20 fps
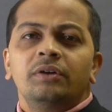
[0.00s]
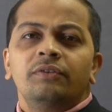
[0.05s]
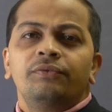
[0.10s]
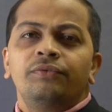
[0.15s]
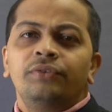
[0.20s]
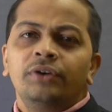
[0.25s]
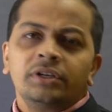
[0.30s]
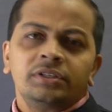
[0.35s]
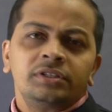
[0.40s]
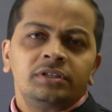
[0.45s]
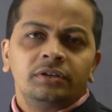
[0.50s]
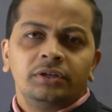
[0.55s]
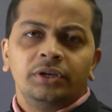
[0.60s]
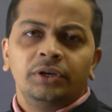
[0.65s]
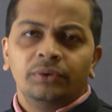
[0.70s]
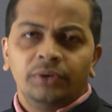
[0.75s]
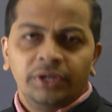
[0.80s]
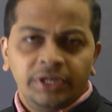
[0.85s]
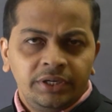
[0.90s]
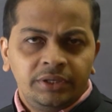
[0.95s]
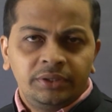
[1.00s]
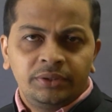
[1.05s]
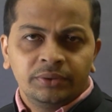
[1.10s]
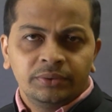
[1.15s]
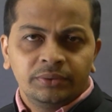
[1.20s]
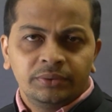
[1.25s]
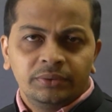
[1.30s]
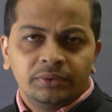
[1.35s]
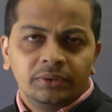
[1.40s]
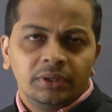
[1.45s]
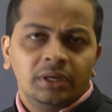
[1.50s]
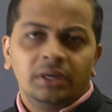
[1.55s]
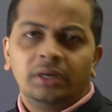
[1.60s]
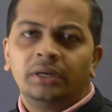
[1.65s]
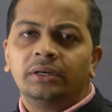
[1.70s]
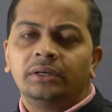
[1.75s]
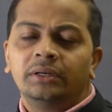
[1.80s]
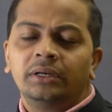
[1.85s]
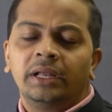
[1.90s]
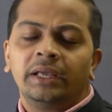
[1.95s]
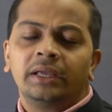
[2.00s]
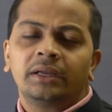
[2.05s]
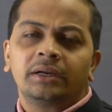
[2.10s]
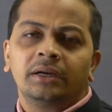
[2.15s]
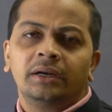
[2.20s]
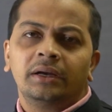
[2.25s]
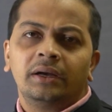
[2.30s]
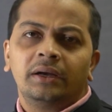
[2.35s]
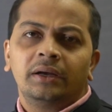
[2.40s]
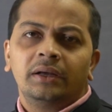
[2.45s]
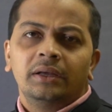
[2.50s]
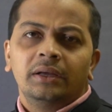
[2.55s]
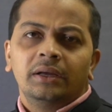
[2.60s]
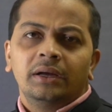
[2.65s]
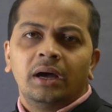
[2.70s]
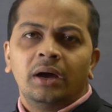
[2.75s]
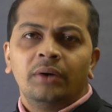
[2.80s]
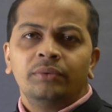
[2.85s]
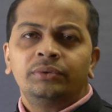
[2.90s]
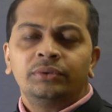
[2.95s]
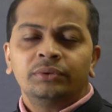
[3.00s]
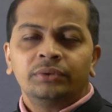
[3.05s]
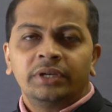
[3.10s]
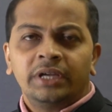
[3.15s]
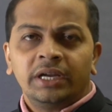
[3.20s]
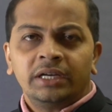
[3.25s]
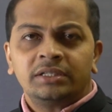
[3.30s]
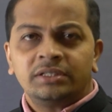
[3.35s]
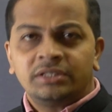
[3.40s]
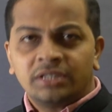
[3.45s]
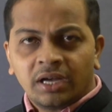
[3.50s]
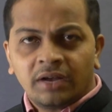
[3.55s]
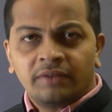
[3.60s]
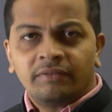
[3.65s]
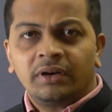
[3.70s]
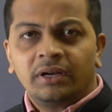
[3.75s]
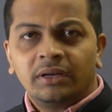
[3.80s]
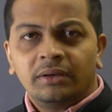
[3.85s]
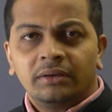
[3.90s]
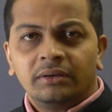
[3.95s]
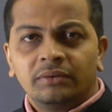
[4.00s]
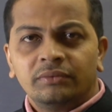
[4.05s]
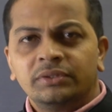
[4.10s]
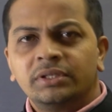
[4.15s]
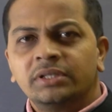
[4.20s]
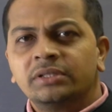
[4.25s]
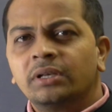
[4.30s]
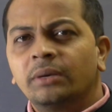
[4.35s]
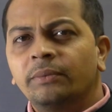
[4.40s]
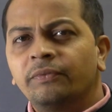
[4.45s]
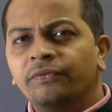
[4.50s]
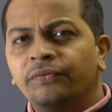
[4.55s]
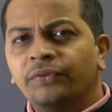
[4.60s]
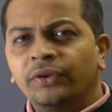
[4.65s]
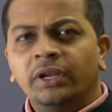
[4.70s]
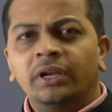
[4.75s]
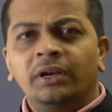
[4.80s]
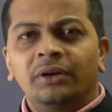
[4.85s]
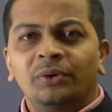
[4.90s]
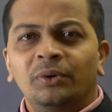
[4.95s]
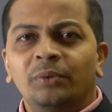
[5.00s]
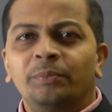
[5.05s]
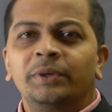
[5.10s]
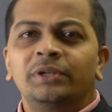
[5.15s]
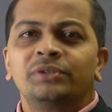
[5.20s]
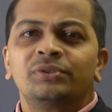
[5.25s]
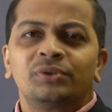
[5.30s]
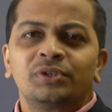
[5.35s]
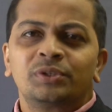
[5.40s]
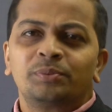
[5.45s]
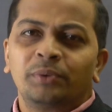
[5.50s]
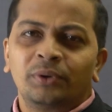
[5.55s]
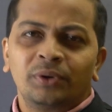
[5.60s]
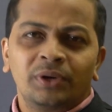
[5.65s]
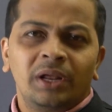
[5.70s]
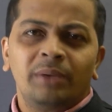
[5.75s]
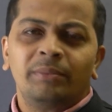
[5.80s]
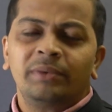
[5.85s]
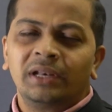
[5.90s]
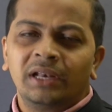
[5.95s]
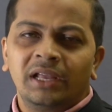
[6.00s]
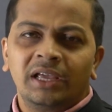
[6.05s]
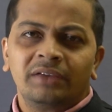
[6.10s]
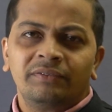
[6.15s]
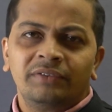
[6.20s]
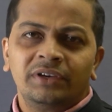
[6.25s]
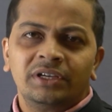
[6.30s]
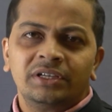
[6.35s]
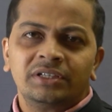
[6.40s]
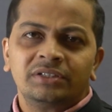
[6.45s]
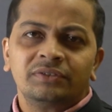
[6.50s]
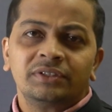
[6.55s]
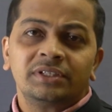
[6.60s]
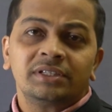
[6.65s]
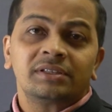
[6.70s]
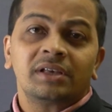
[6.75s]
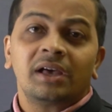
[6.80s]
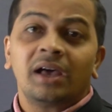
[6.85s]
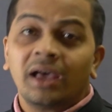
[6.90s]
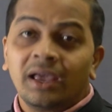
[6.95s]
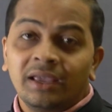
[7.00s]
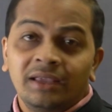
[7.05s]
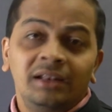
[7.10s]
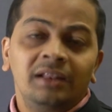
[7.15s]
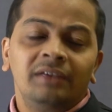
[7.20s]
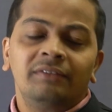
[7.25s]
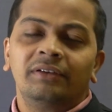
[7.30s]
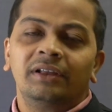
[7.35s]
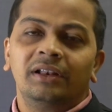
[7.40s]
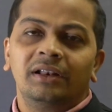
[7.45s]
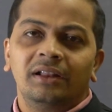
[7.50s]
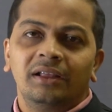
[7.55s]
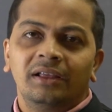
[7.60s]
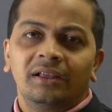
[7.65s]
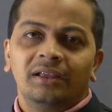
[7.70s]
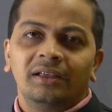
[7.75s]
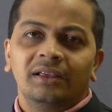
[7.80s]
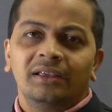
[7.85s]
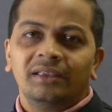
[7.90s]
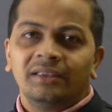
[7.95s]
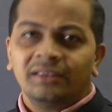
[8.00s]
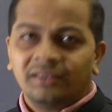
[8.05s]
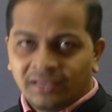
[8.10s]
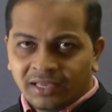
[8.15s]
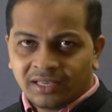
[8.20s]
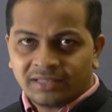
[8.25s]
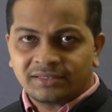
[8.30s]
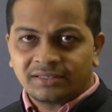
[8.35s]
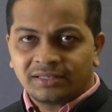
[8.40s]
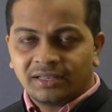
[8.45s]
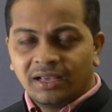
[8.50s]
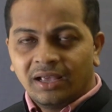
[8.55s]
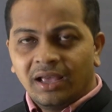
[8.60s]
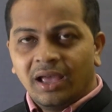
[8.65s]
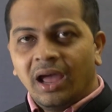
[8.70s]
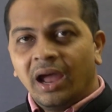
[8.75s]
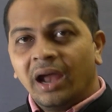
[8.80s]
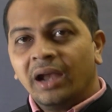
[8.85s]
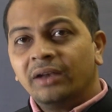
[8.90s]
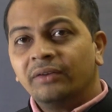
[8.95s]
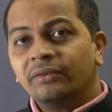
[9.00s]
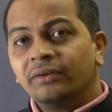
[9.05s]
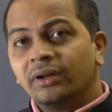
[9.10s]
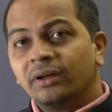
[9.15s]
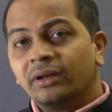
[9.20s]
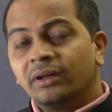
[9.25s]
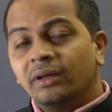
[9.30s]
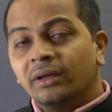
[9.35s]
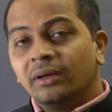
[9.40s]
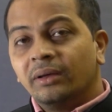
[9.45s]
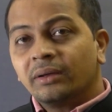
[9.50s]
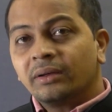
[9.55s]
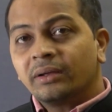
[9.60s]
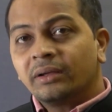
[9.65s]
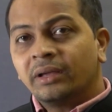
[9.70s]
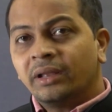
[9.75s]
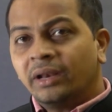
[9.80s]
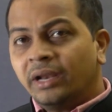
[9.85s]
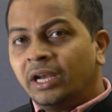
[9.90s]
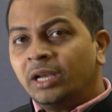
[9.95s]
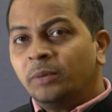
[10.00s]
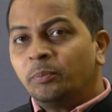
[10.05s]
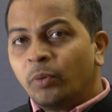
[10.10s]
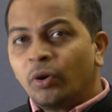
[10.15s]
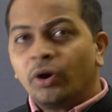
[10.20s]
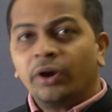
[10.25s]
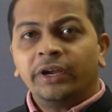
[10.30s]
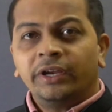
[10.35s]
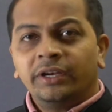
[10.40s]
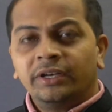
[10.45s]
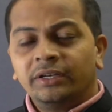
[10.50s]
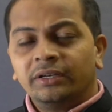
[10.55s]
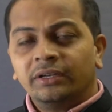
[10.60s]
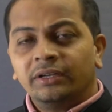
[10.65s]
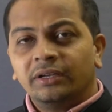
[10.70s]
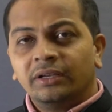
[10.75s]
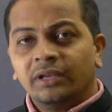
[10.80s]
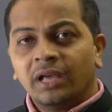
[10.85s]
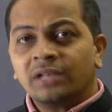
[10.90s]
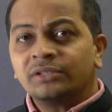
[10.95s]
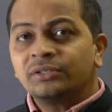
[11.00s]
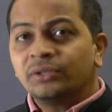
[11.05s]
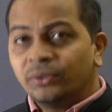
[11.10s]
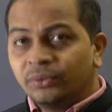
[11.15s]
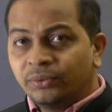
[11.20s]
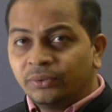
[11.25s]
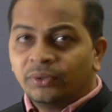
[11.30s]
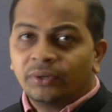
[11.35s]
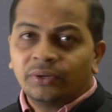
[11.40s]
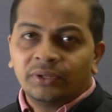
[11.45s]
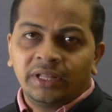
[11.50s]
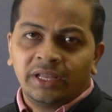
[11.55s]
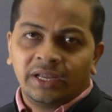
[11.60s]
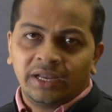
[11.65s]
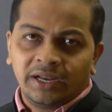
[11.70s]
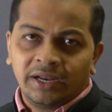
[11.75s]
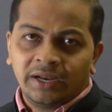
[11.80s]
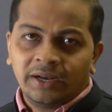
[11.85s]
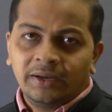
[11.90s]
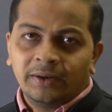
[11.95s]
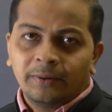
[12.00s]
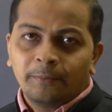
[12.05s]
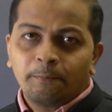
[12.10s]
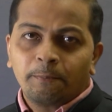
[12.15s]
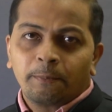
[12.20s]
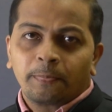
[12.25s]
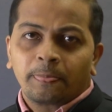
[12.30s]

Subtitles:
First you need to learn how to get Java, which is a free and open source programming language, which is a high level. Yes, and a great point, as you know that,